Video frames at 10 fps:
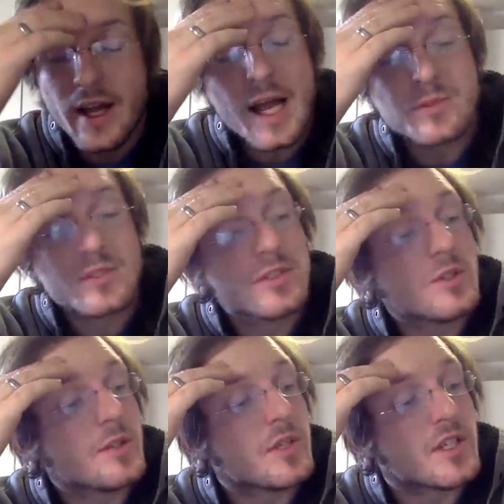
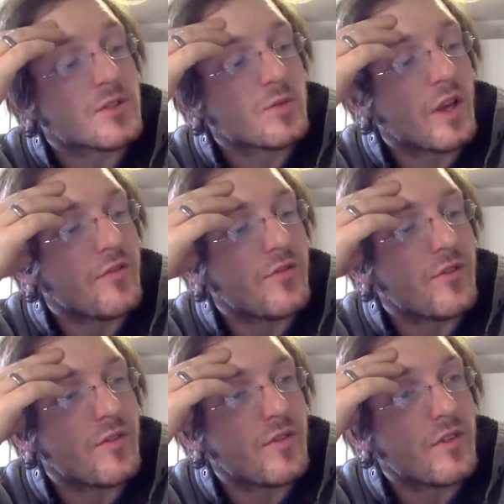absolutely, because we've,
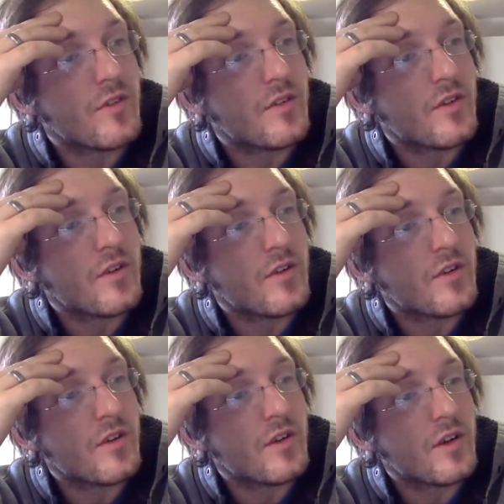
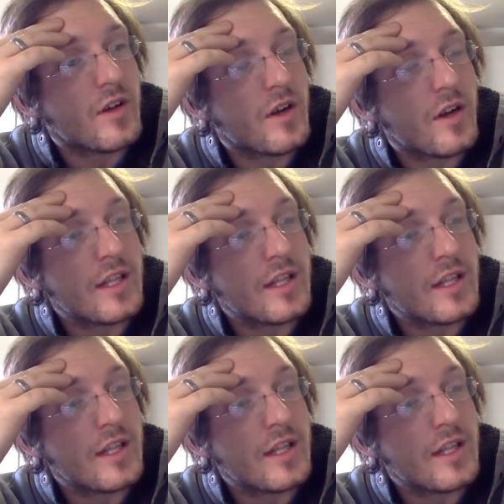at